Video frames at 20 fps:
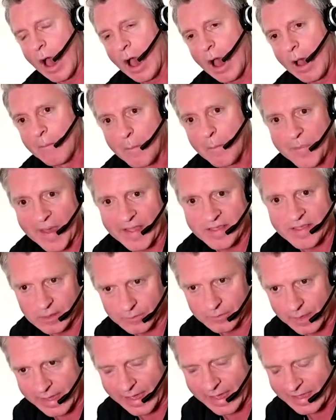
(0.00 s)
better than
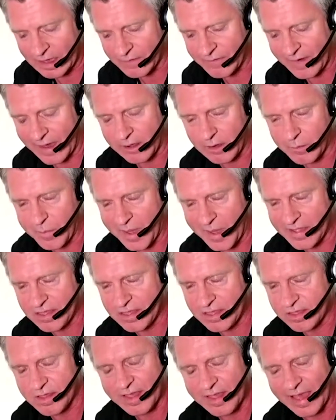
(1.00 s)
any of our competitors
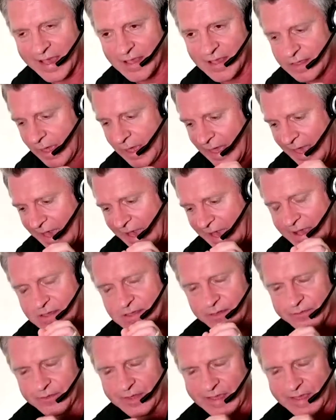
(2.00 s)
is
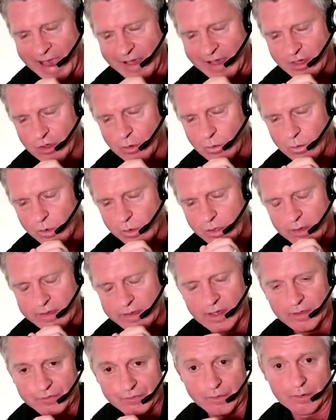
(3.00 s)
the actual looking
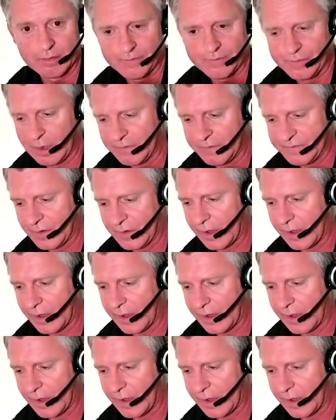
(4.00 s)
through the viewfinder.